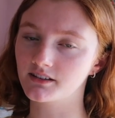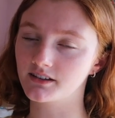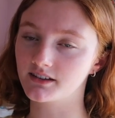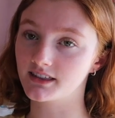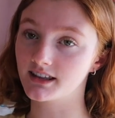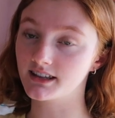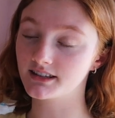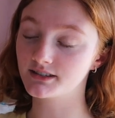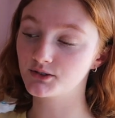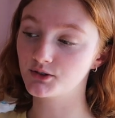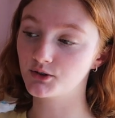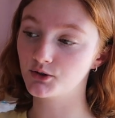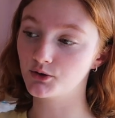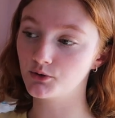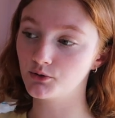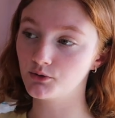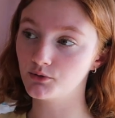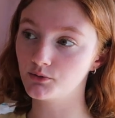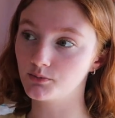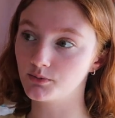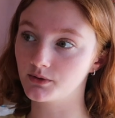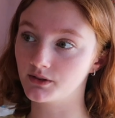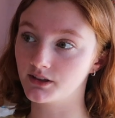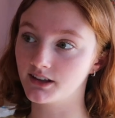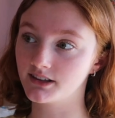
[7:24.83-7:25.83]
Like that's
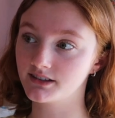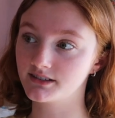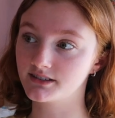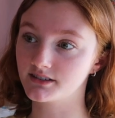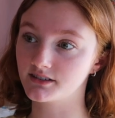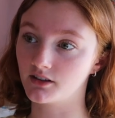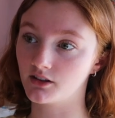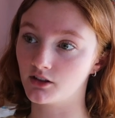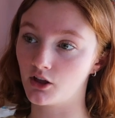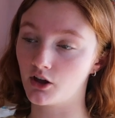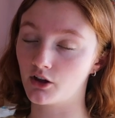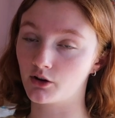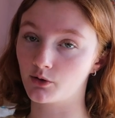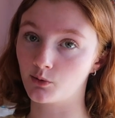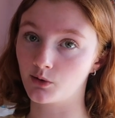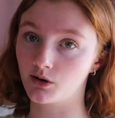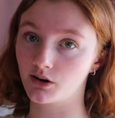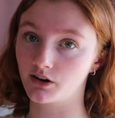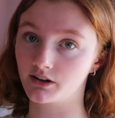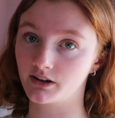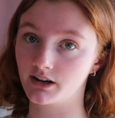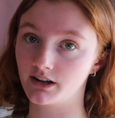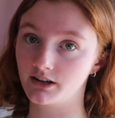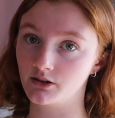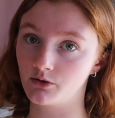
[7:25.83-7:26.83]
cute, but that's a lot of
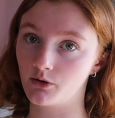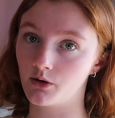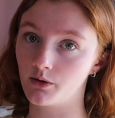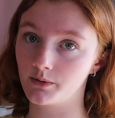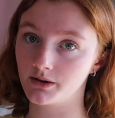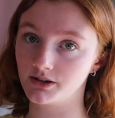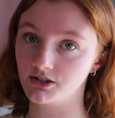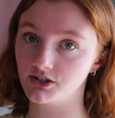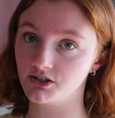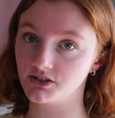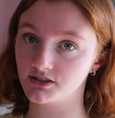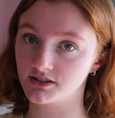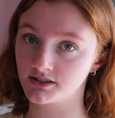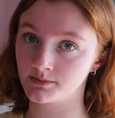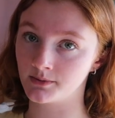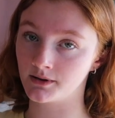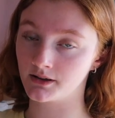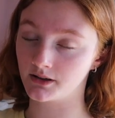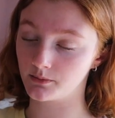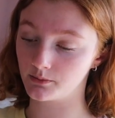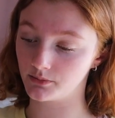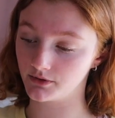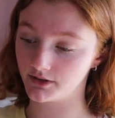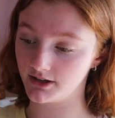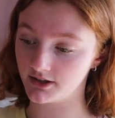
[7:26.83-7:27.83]
work and I don't want my jeans to smell
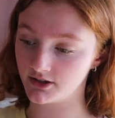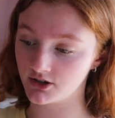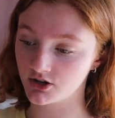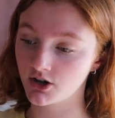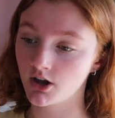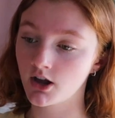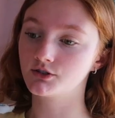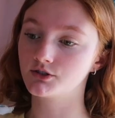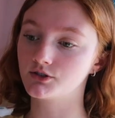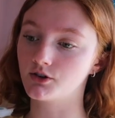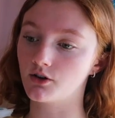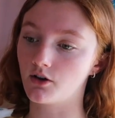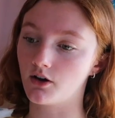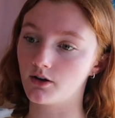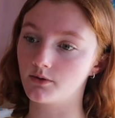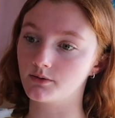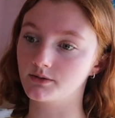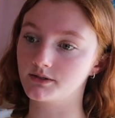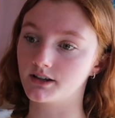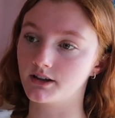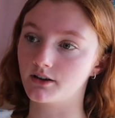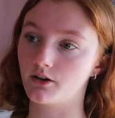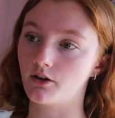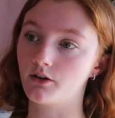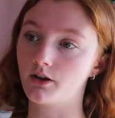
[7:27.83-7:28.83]
like bleach. So I
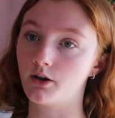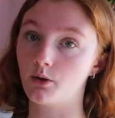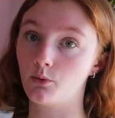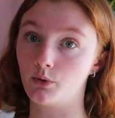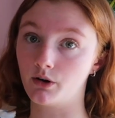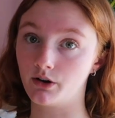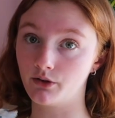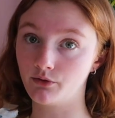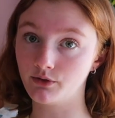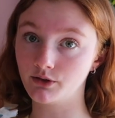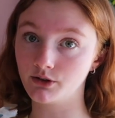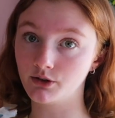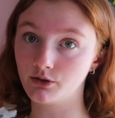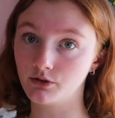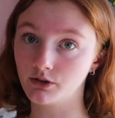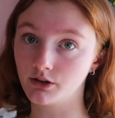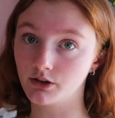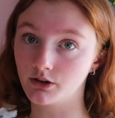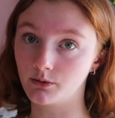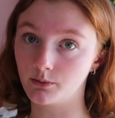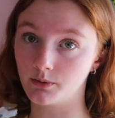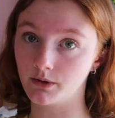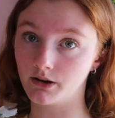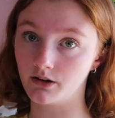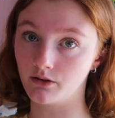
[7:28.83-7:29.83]
was like, okay, what if we do a
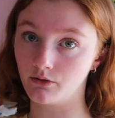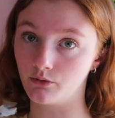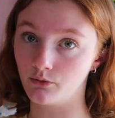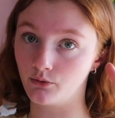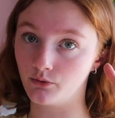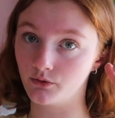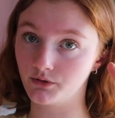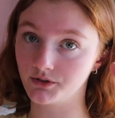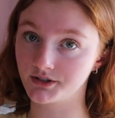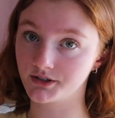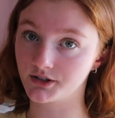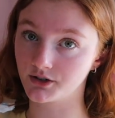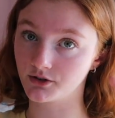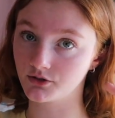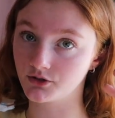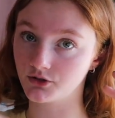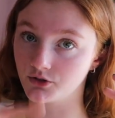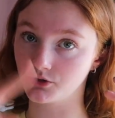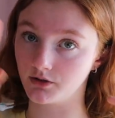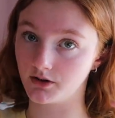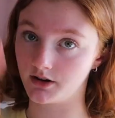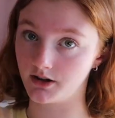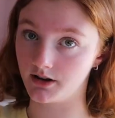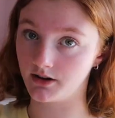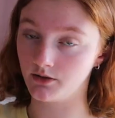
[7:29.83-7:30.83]
little bit of
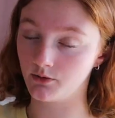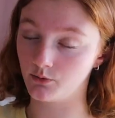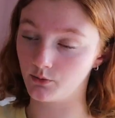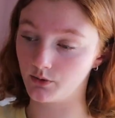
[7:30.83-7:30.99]
surgery?